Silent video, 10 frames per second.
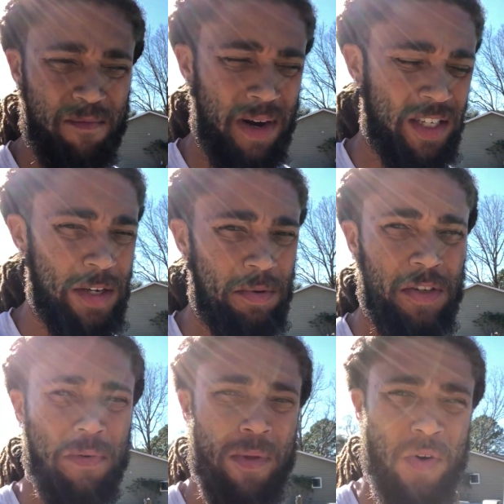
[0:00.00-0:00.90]
My Jeep
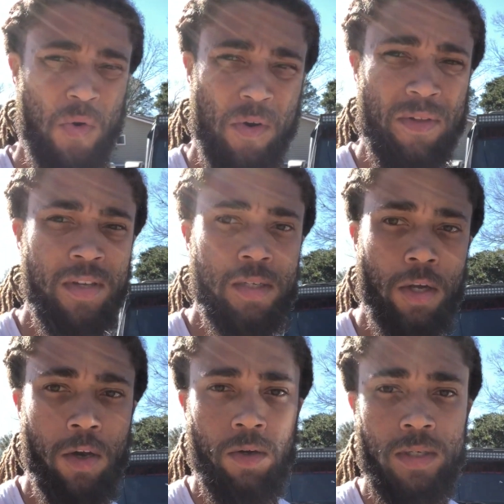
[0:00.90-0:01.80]
is from the north,
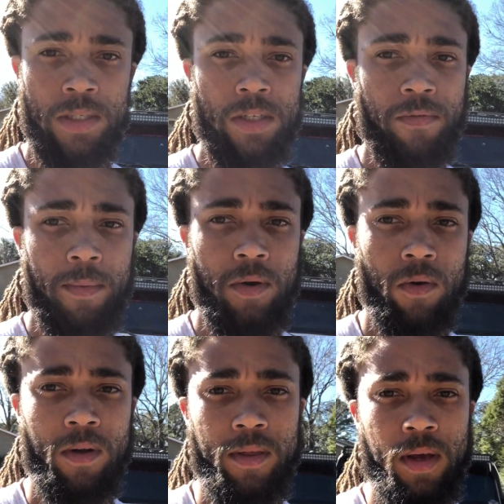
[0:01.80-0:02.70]
so since it's from the
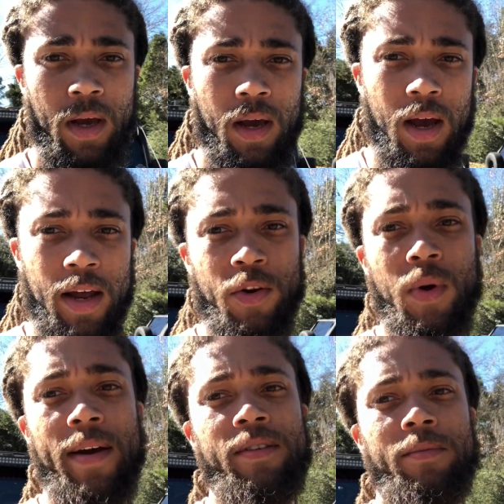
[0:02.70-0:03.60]
north, I
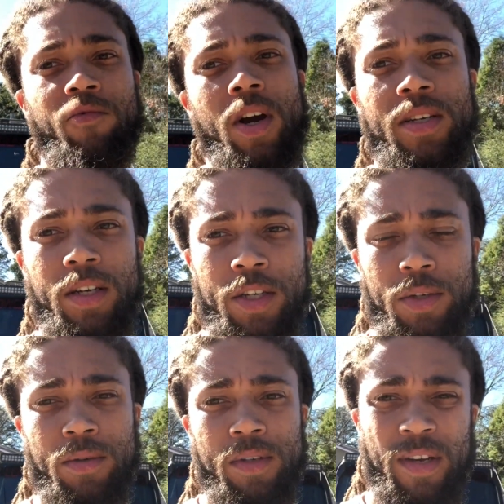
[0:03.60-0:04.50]
do have some rust
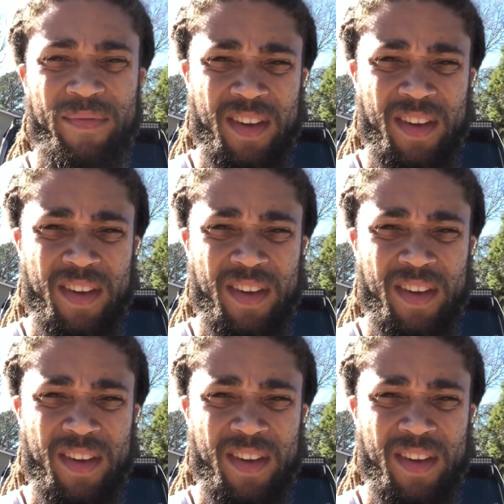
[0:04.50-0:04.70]
issues